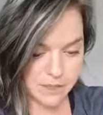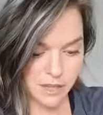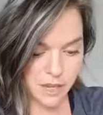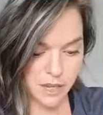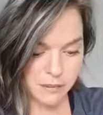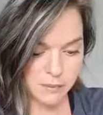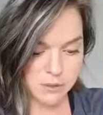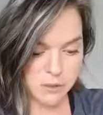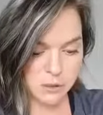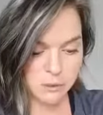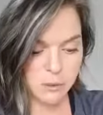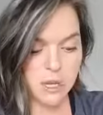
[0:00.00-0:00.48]

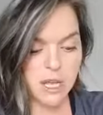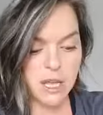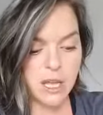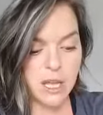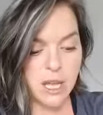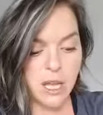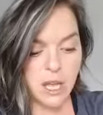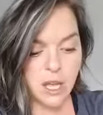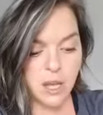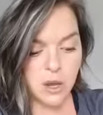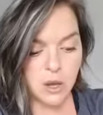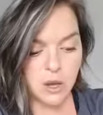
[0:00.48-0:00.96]
So
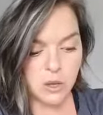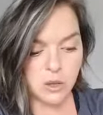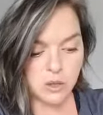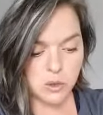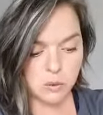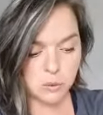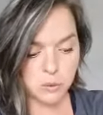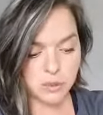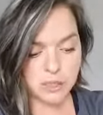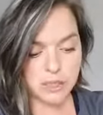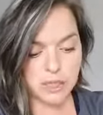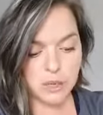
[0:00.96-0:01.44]

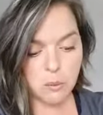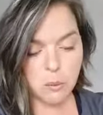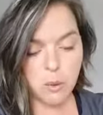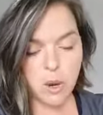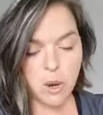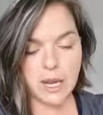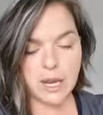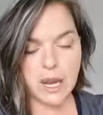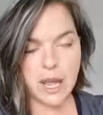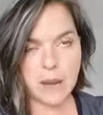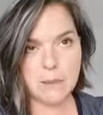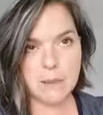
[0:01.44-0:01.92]
really
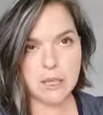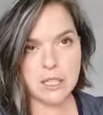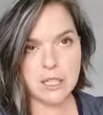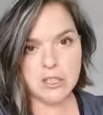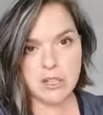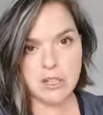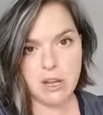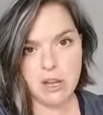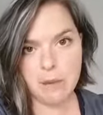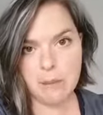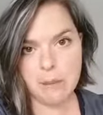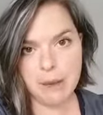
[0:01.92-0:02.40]
what I'm going
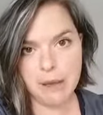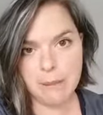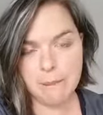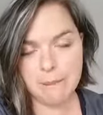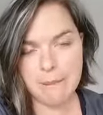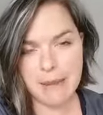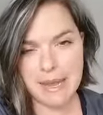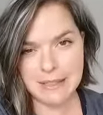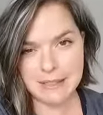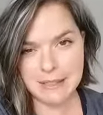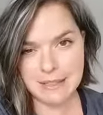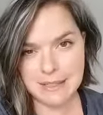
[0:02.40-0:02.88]
to talk about
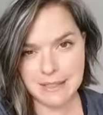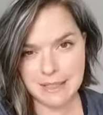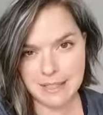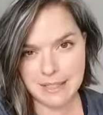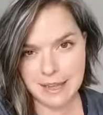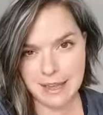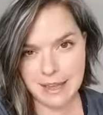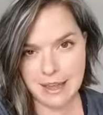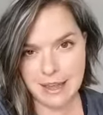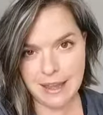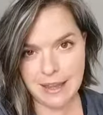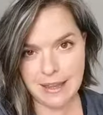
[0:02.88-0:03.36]
mainly
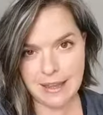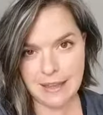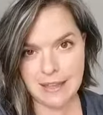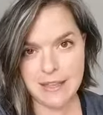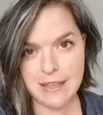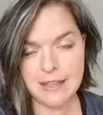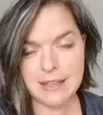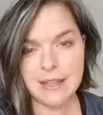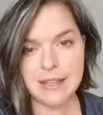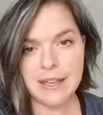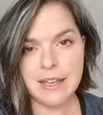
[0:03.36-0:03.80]
today